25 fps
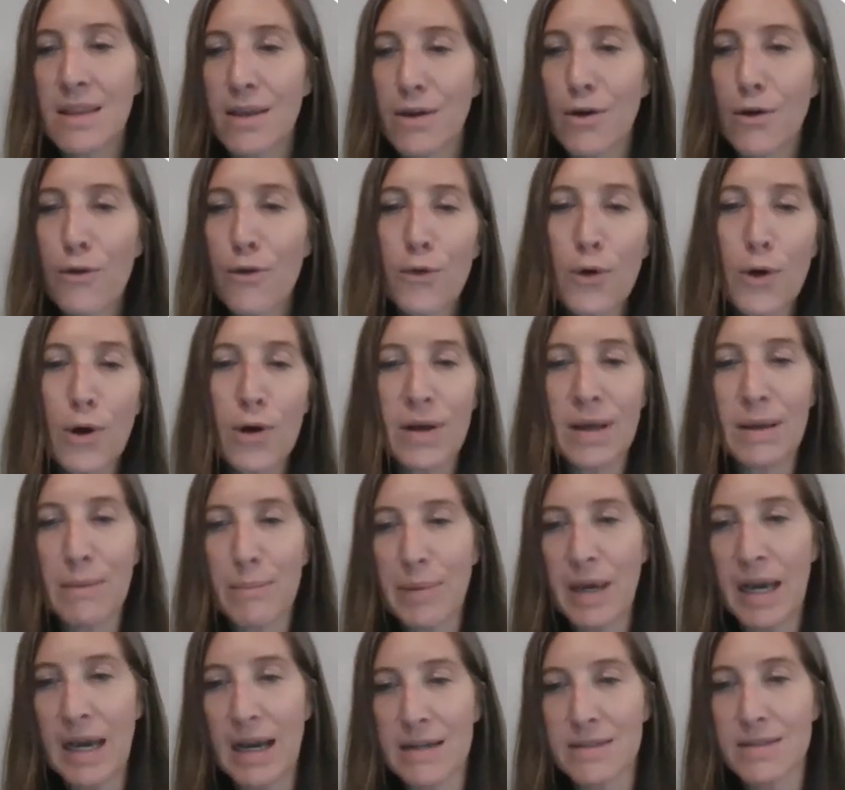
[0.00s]
The overall
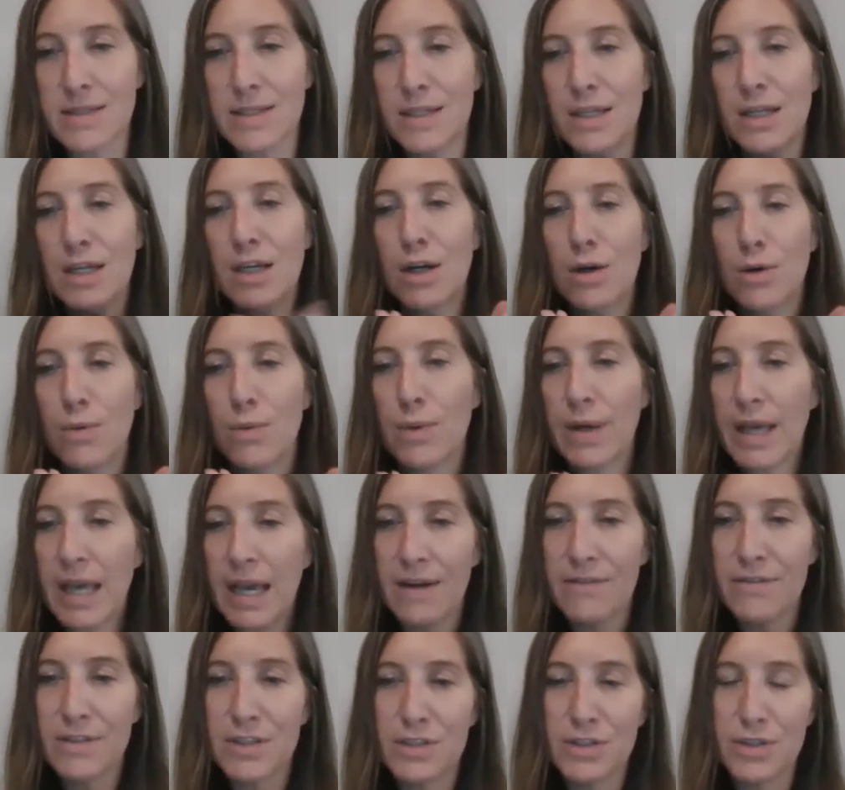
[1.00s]
impact, we
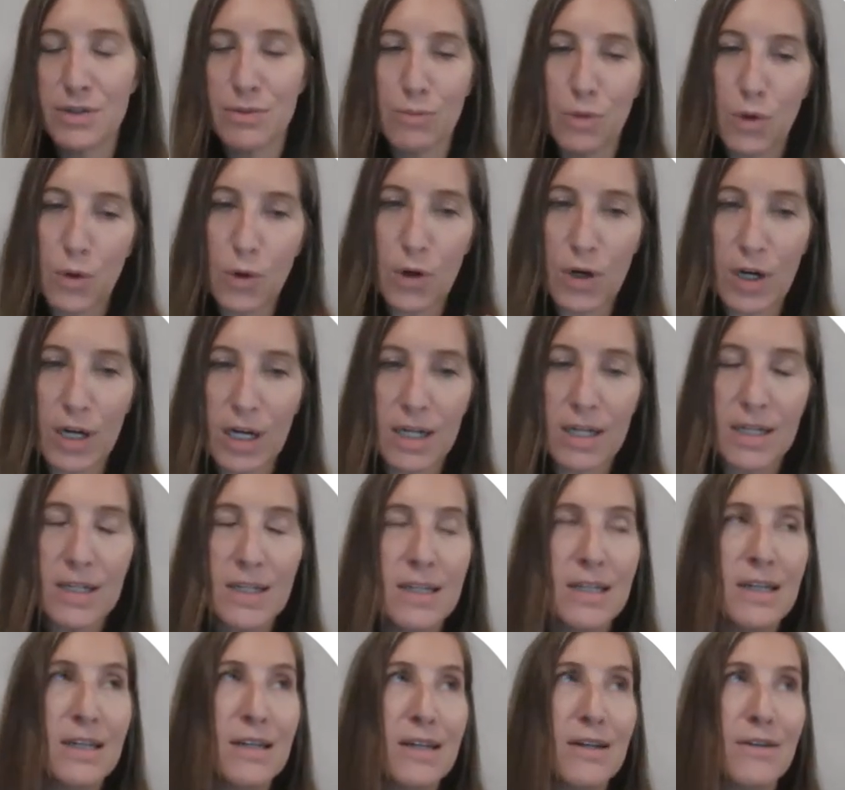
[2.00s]
have to do more
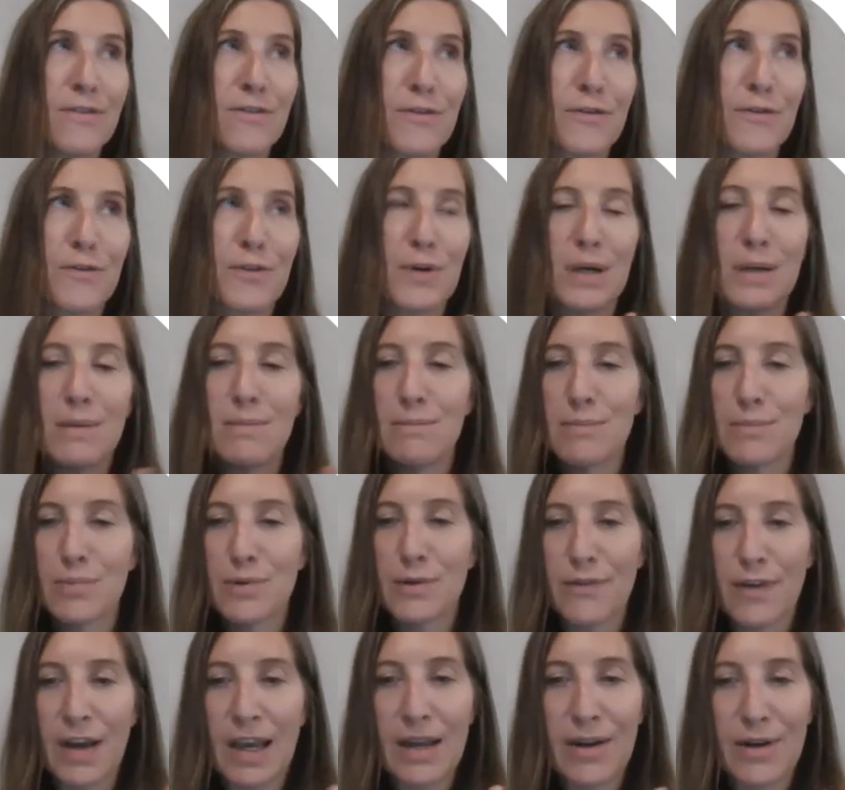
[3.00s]
from
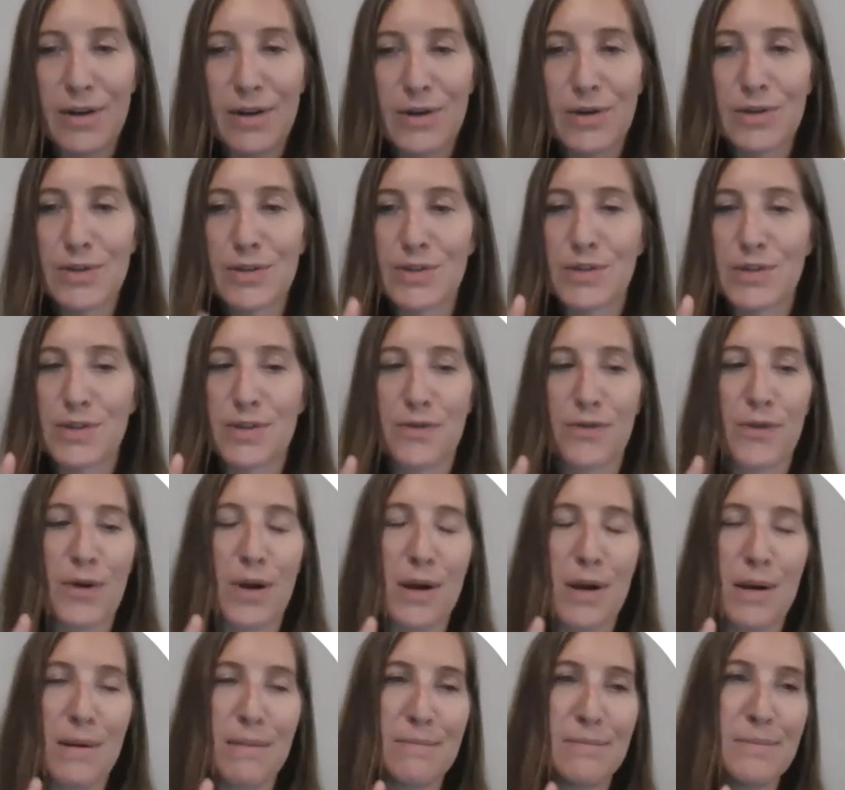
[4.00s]
providers,
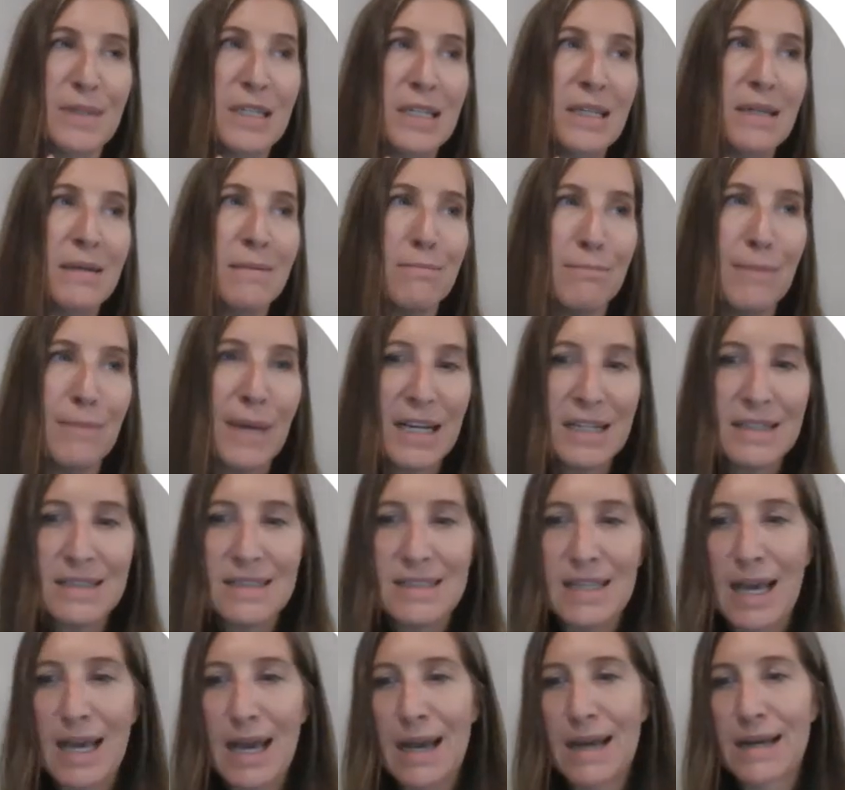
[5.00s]
from med
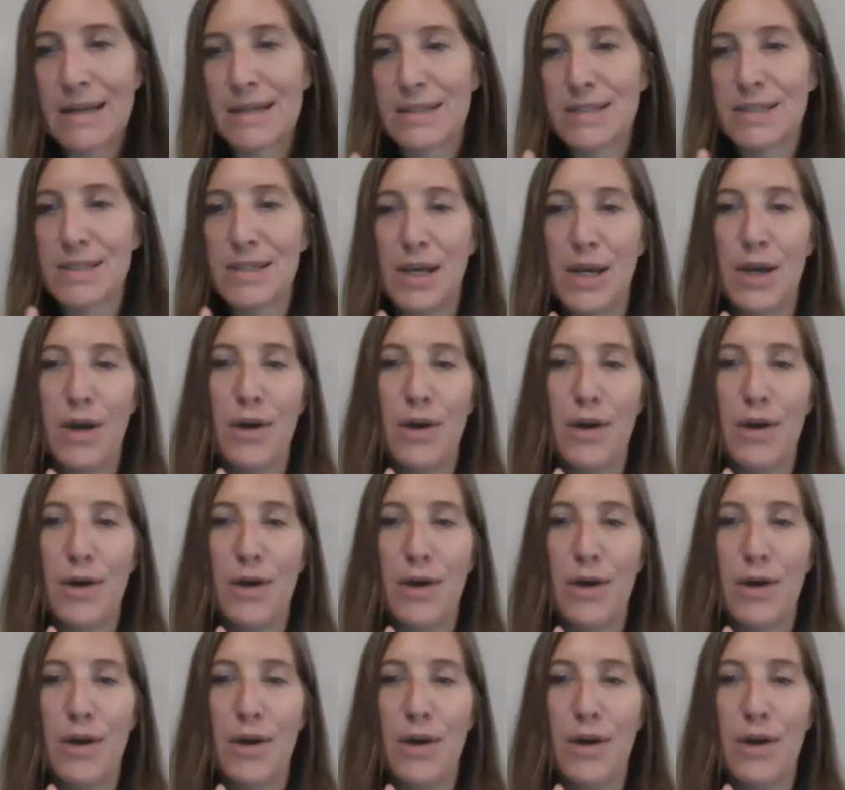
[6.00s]
techs,